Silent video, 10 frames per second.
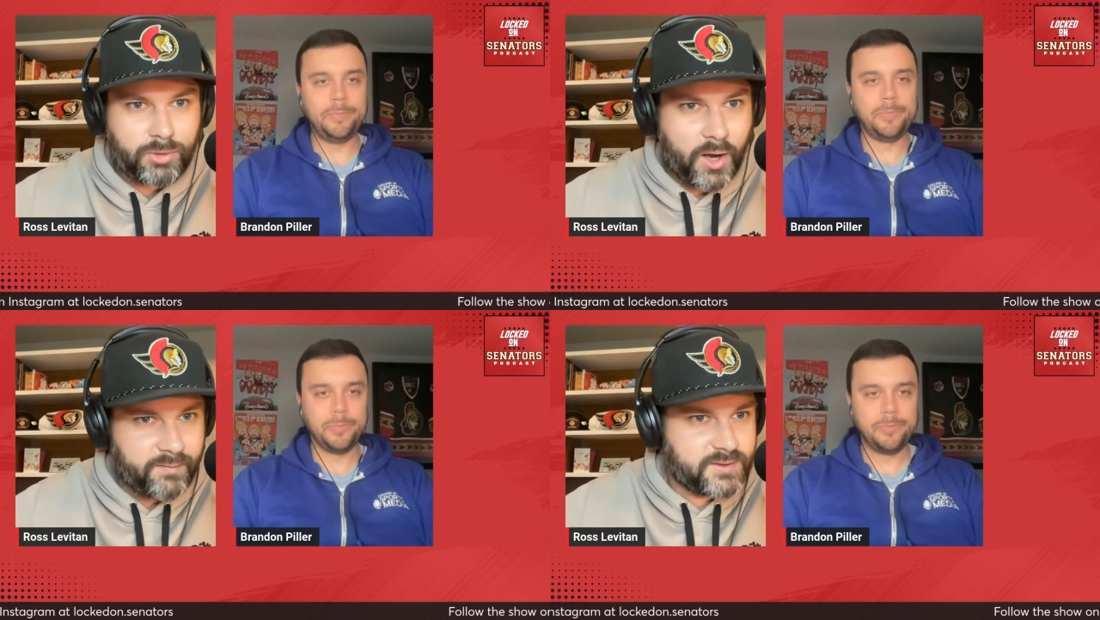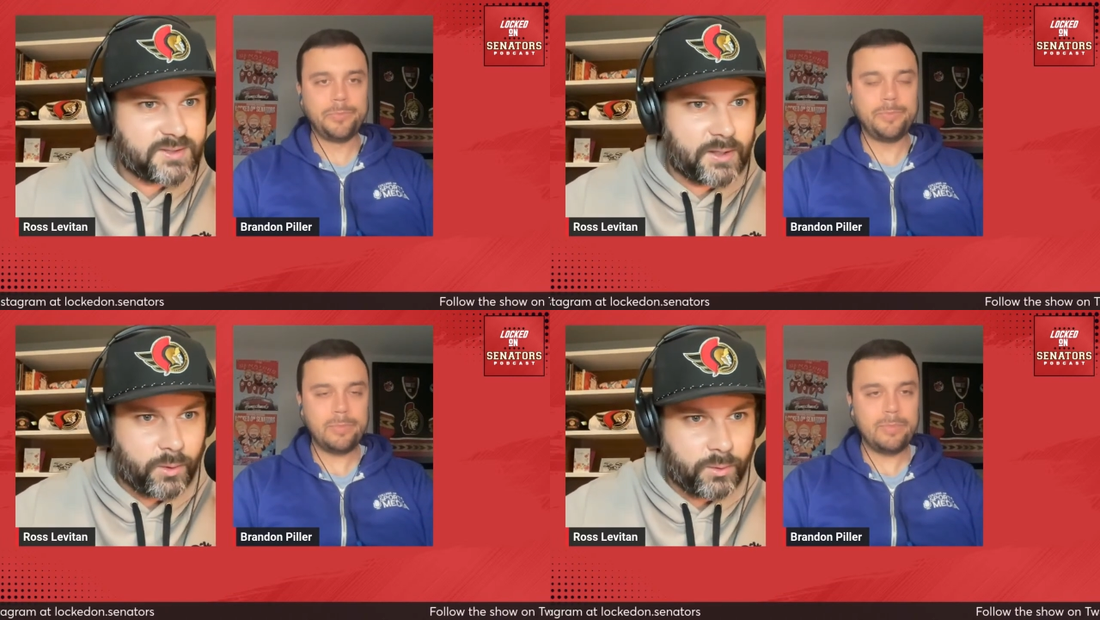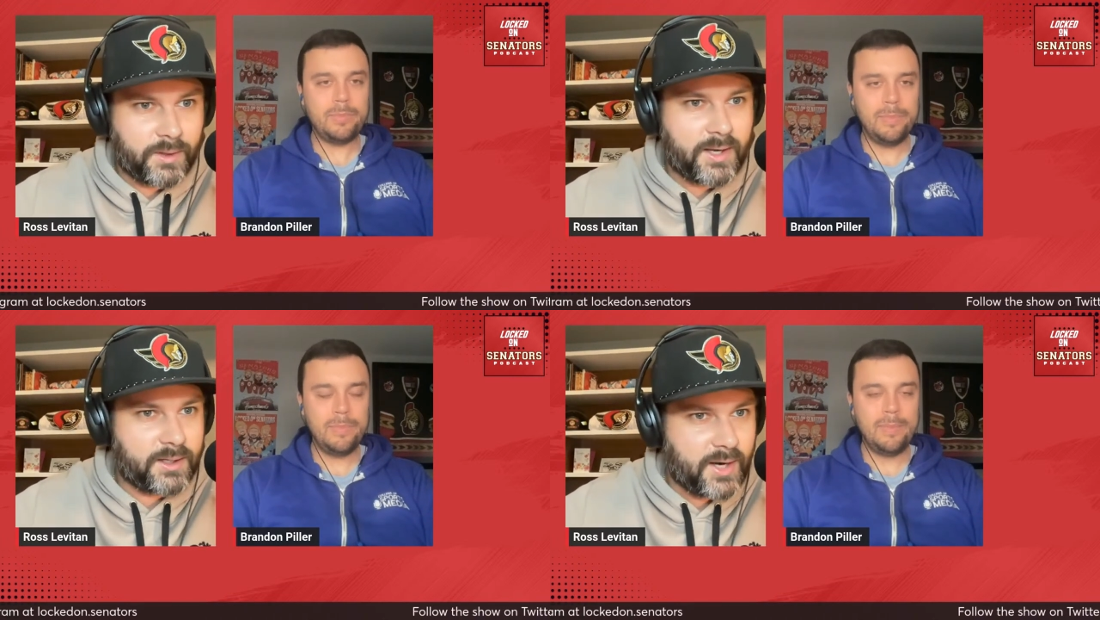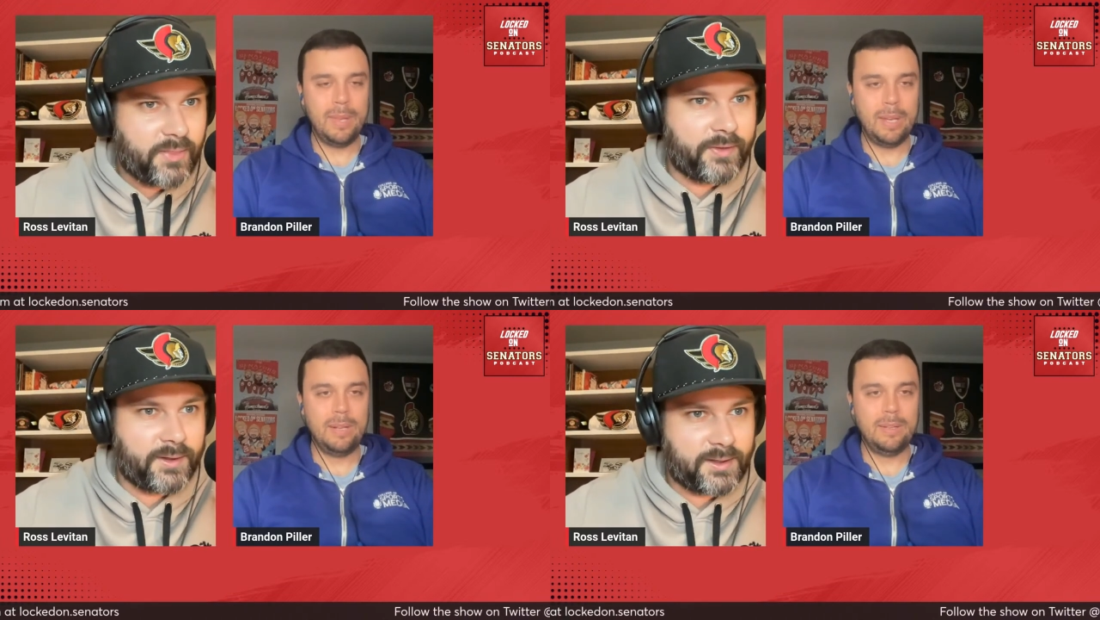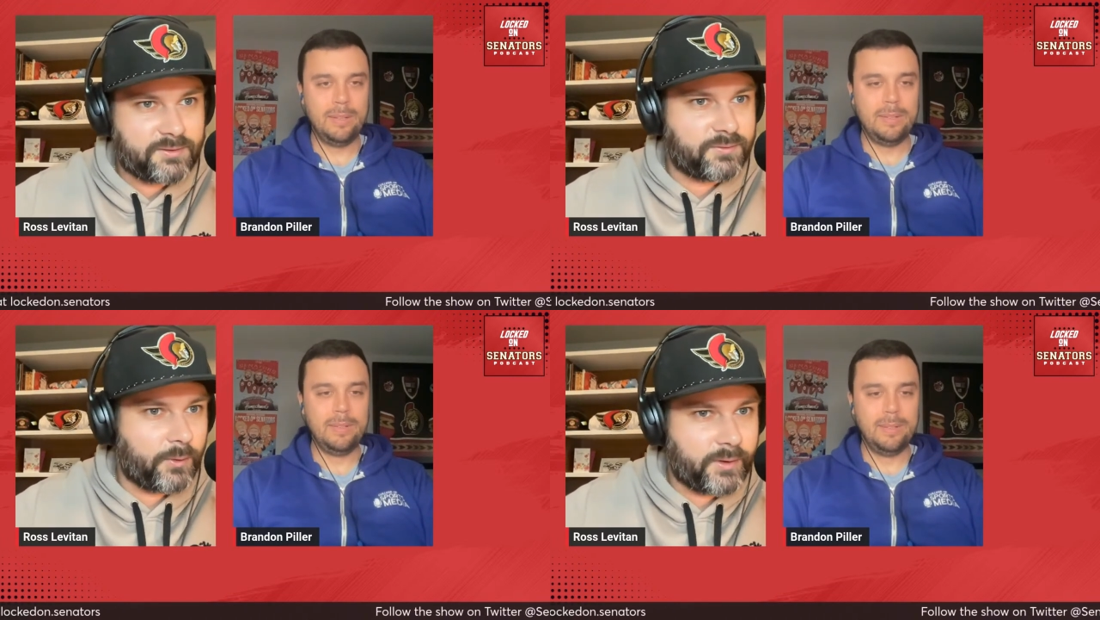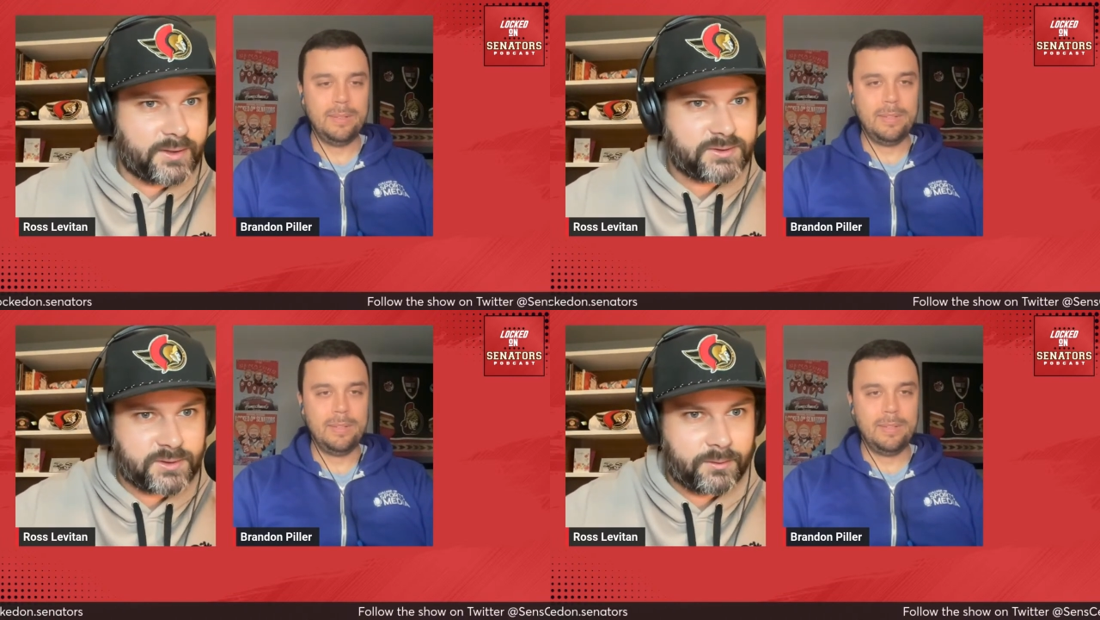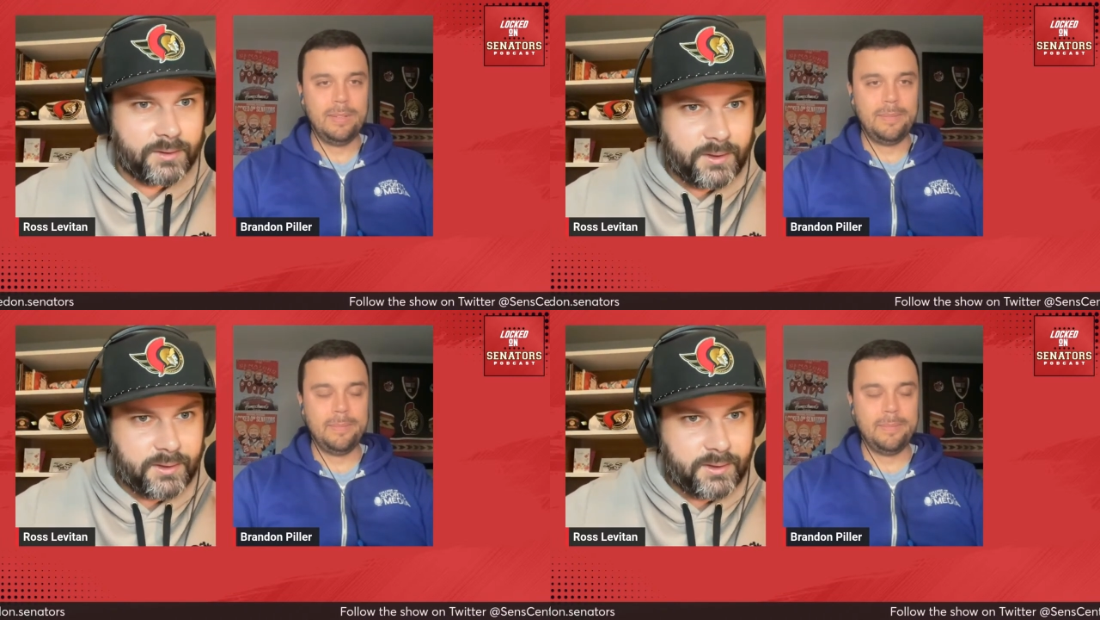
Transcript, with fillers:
Speaker 1: obviously a whole lot of nothing against Florida. So